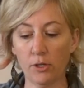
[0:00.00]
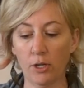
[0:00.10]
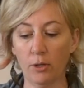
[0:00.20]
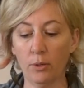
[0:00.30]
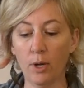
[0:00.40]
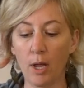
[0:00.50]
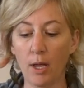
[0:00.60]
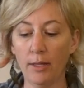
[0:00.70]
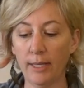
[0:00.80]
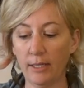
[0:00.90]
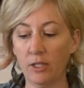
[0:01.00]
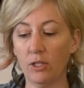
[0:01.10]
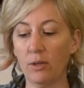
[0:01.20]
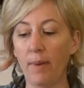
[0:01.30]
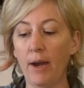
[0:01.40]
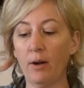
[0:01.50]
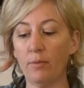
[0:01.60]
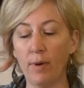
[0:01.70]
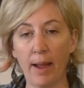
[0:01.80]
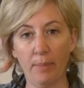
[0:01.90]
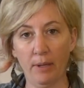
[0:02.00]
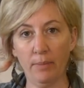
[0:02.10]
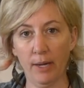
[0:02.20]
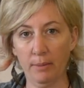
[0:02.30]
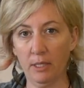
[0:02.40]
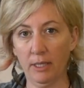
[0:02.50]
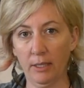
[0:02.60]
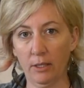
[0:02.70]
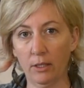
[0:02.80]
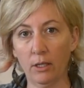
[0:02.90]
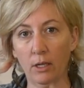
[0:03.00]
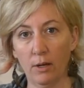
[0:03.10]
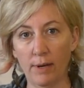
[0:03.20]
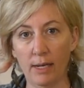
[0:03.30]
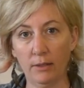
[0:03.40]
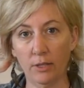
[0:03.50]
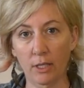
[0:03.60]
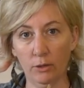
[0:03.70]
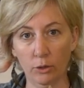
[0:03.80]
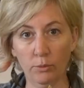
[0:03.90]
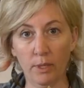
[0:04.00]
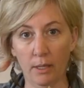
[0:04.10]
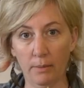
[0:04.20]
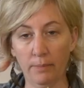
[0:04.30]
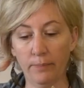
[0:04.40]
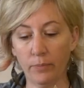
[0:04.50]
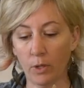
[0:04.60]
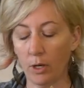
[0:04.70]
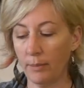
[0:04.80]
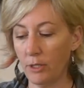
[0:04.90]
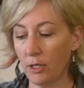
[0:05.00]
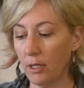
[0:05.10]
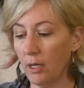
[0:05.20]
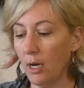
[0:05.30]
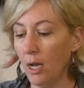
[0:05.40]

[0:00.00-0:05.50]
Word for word: So that's just a matter of wrapping pipe cleaner around an aluminum armature.